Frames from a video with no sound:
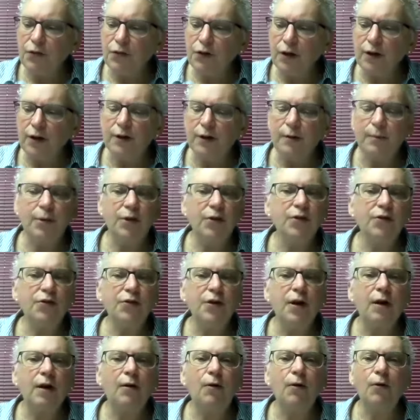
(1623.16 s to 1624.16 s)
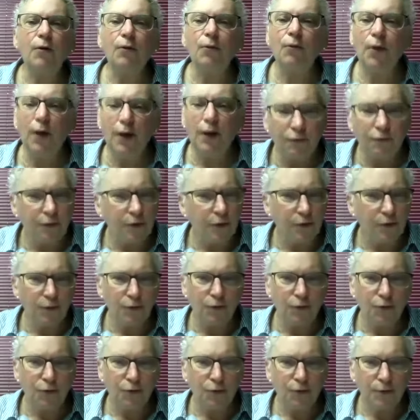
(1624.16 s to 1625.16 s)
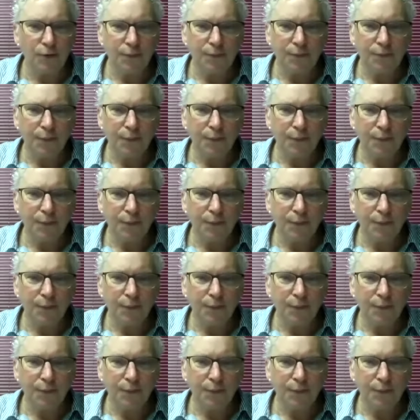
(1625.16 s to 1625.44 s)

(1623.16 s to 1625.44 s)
of Jacob is our refuge.